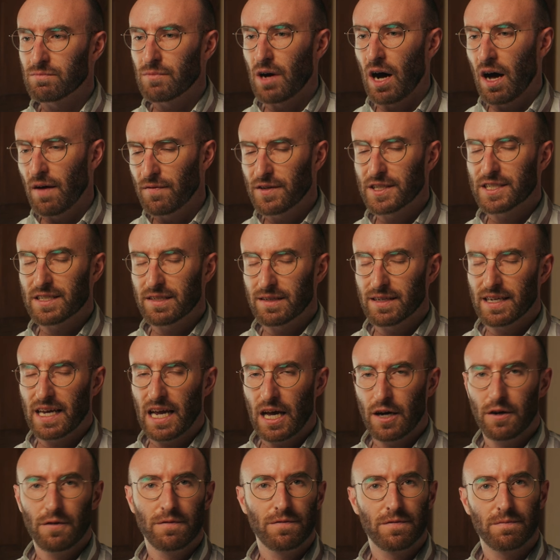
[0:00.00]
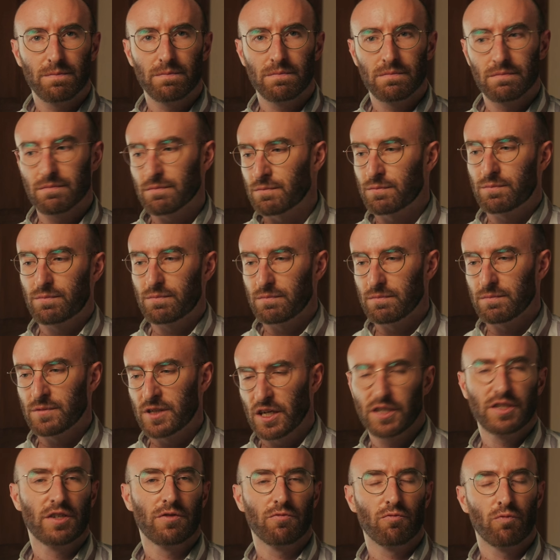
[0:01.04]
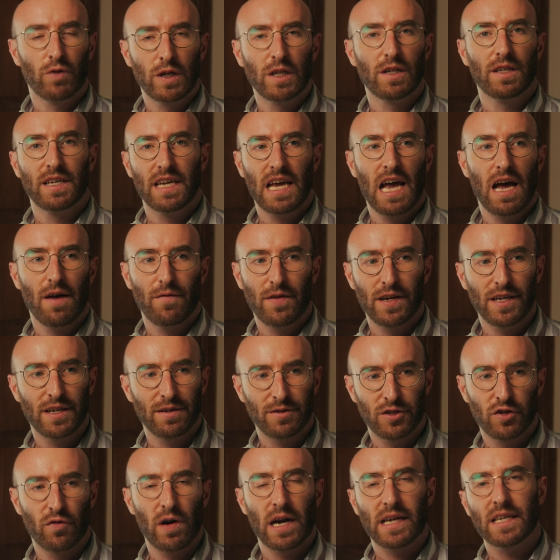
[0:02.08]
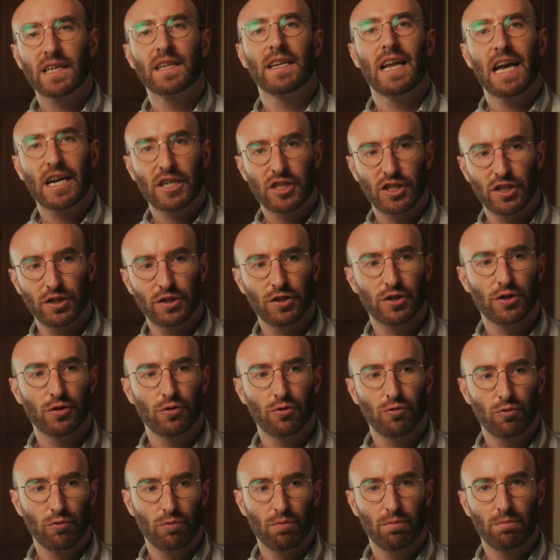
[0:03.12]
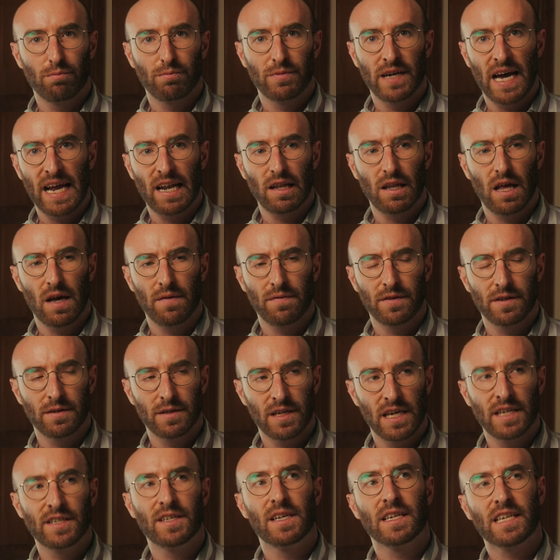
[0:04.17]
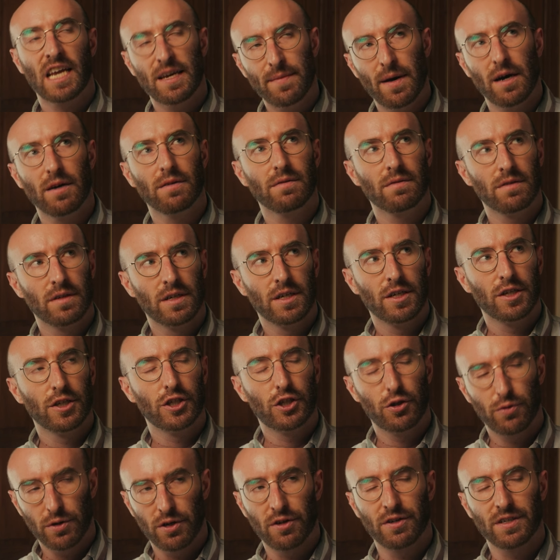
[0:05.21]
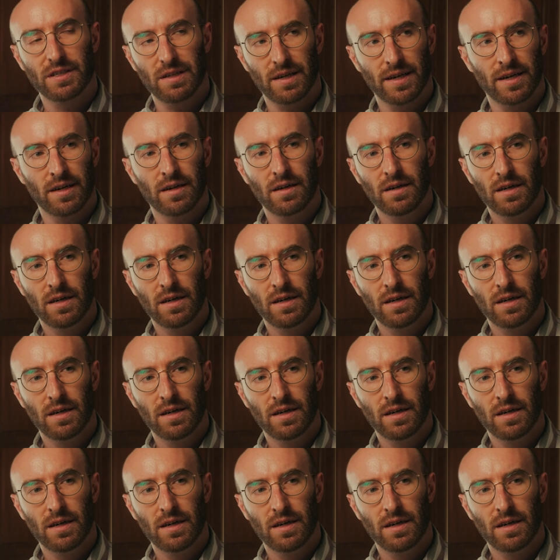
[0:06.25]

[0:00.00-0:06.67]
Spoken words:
Obviously, Elf doesn't really have any direct connection to 9/11. It came out 2 years later.